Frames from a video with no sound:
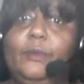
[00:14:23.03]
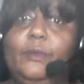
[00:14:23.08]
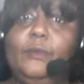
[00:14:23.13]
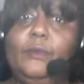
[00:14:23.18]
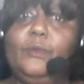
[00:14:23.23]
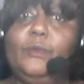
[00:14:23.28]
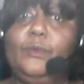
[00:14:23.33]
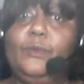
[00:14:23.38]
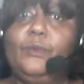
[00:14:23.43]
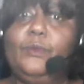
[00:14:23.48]

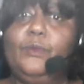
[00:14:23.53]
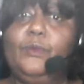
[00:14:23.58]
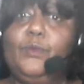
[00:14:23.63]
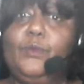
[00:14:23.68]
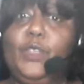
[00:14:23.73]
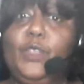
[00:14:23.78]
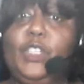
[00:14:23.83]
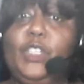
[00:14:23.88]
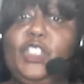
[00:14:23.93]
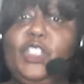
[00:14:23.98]
you can
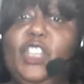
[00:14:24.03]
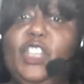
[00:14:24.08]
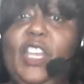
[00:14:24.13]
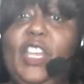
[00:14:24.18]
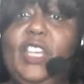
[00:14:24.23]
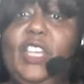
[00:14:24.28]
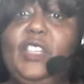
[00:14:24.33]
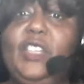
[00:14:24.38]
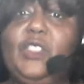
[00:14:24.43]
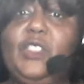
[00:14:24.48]
change
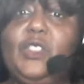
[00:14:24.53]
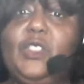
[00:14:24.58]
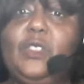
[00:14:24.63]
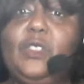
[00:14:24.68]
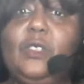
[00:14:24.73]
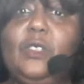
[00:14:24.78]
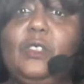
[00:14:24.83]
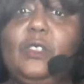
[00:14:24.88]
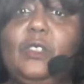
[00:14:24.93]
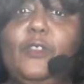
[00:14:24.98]
the
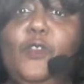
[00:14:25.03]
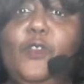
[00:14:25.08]
format